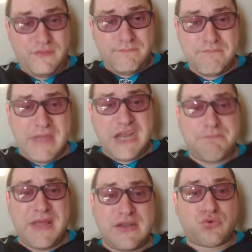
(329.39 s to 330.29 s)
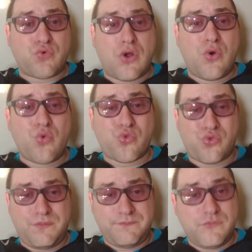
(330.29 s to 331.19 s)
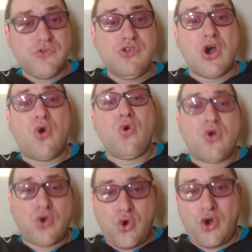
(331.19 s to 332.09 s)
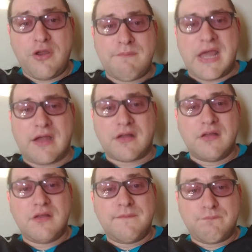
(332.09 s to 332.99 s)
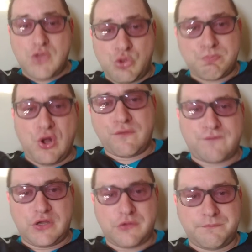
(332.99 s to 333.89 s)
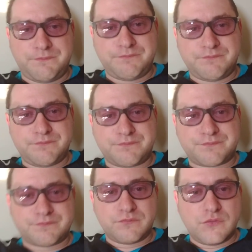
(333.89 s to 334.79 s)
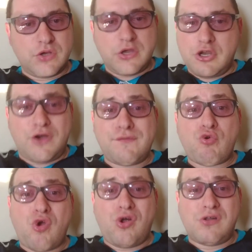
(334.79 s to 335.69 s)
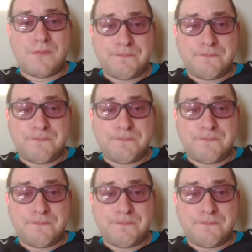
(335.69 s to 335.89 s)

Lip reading: made bad throws. No quarterback is perfect. And overall,